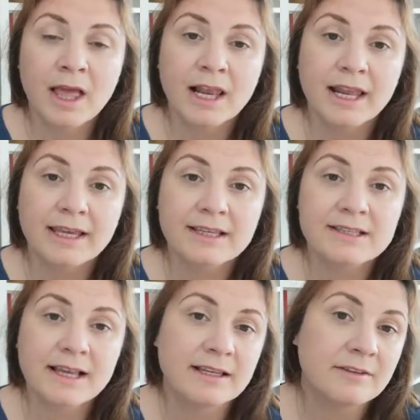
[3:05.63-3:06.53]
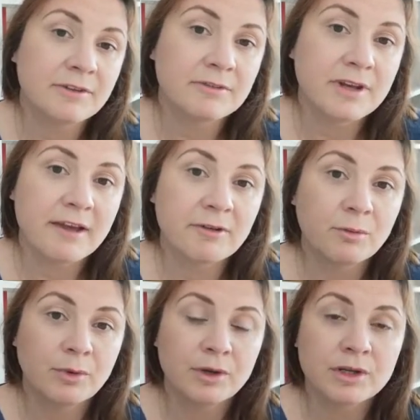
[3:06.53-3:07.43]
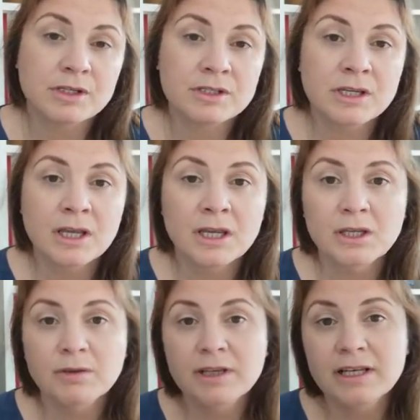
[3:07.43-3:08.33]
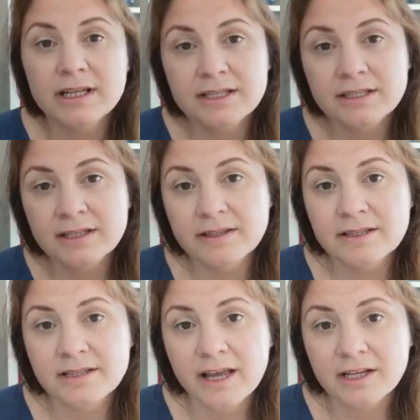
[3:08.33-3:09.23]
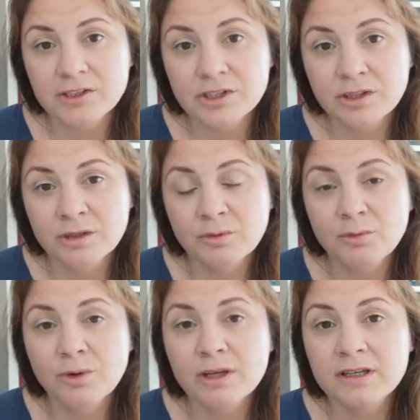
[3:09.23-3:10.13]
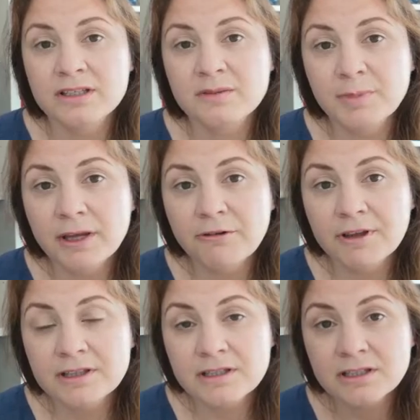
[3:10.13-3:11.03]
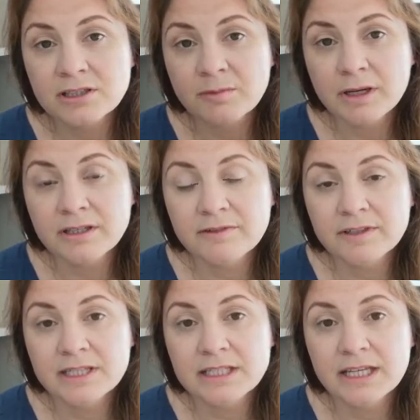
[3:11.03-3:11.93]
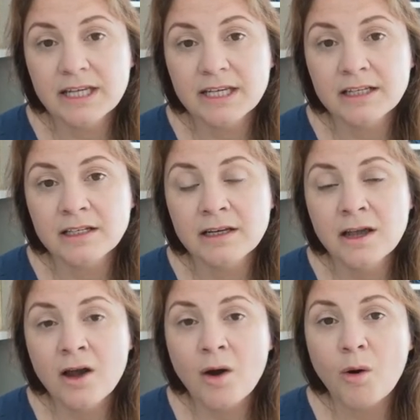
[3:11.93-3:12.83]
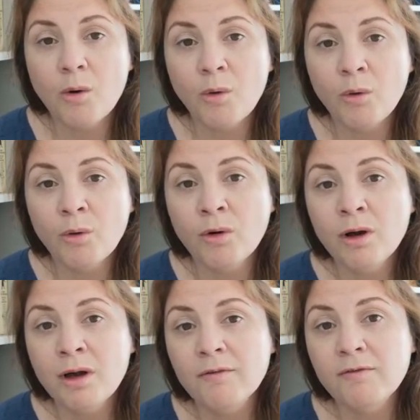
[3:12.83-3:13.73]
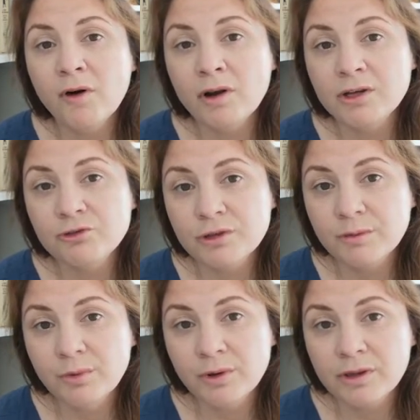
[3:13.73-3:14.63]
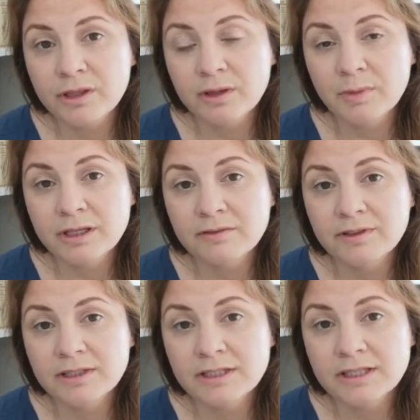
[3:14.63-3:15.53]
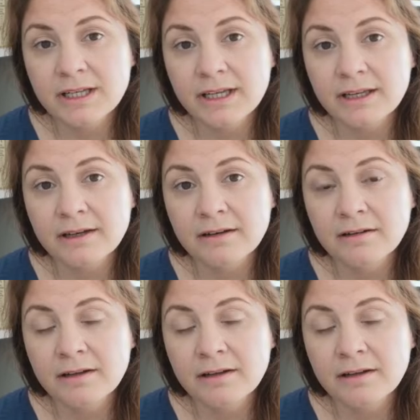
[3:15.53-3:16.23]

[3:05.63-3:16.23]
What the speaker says: Like I said, if you've never worked, you can list in this section work experience that you might have undertaken or voluntary work that you might have undertaken.